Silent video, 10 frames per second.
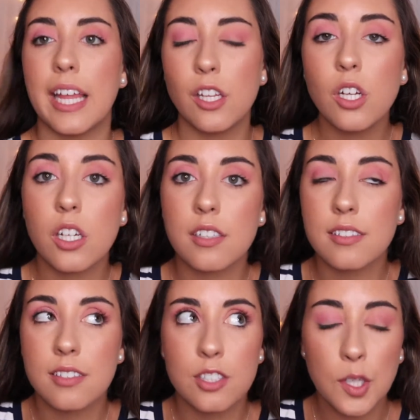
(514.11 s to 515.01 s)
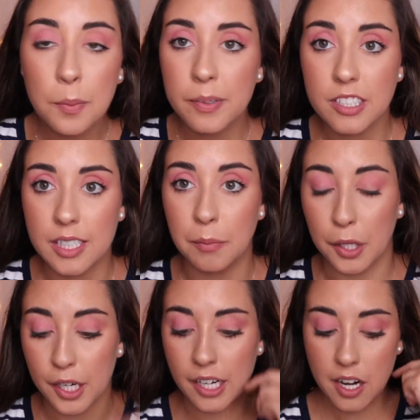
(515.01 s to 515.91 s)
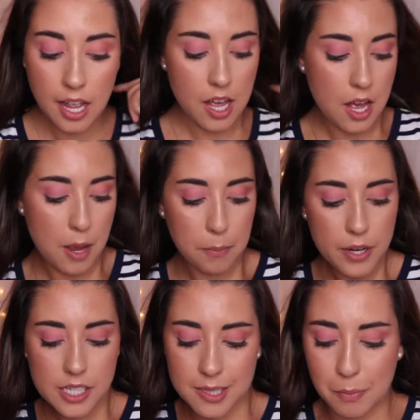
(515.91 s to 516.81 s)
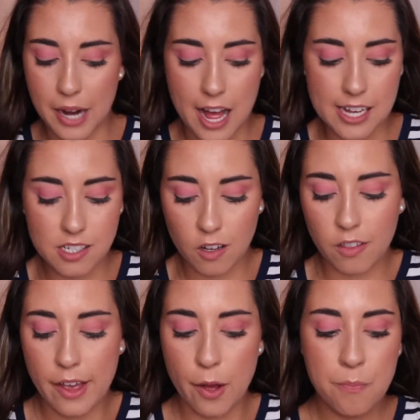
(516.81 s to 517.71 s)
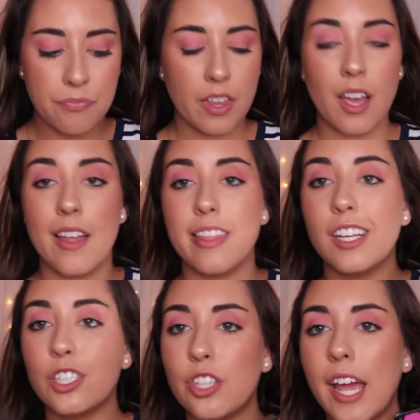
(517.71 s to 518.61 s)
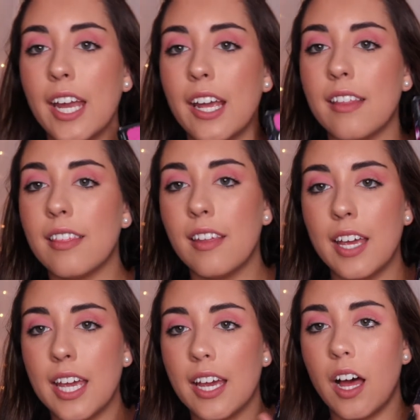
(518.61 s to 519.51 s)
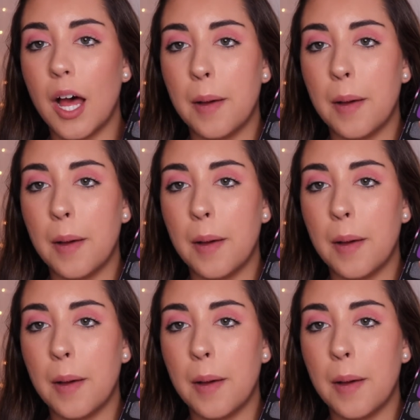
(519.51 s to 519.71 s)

They look super similar. I'm pretty surprised, although this shade in the